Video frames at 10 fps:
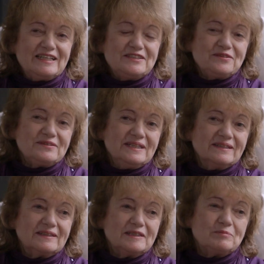I do
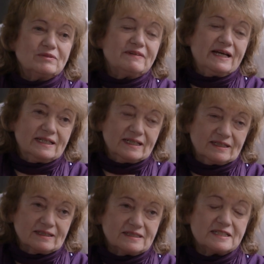think that the
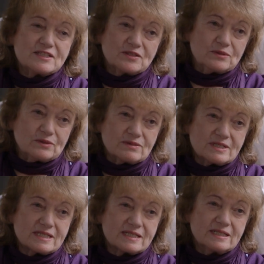prevailing
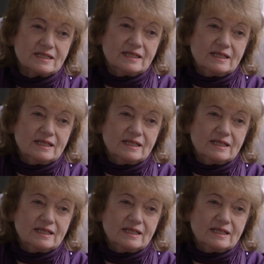discourse,